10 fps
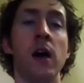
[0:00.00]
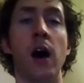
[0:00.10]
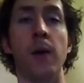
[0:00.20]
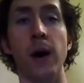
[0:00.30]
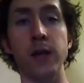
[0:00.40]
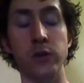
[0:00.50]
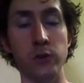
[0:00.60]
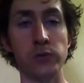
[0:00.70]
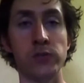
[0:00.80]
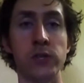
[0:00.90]
um, I
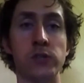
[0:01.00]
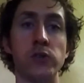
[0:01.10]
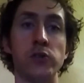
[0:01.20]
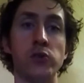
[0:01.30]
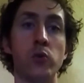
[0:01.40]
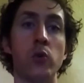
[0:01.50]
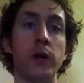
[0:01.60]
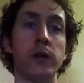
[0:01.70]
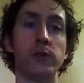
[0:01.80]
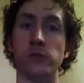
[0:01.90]
use this
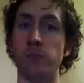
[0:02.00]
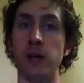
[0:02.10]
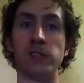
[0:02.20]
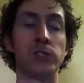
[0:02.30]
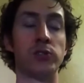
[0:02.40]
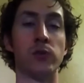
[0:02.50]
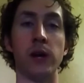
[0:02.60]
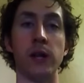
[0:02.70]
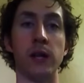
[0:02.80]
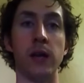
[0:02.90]
during just basic
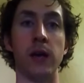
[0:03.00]
training.